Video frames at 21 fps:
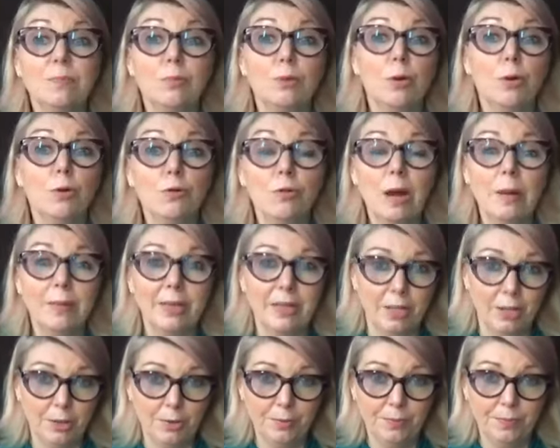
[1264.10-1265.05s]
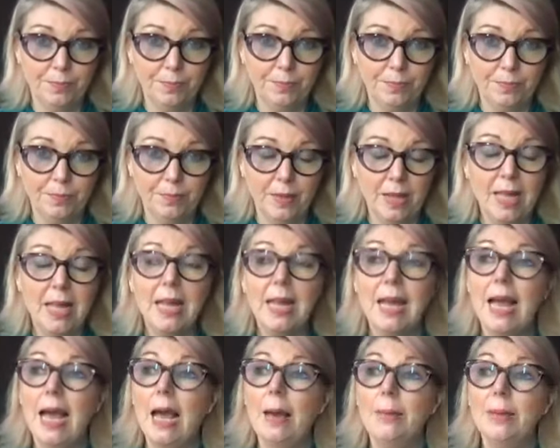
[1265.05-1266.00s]
programming you.
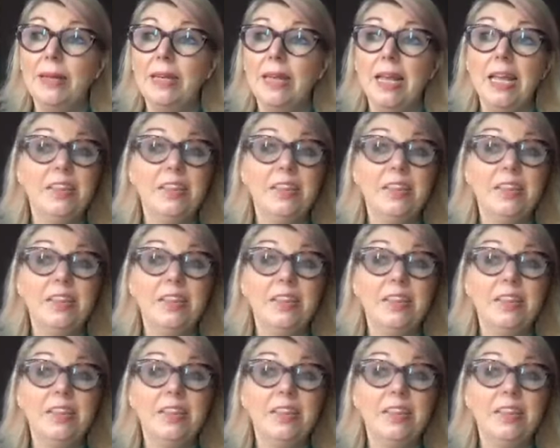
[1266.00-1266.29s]
I mean,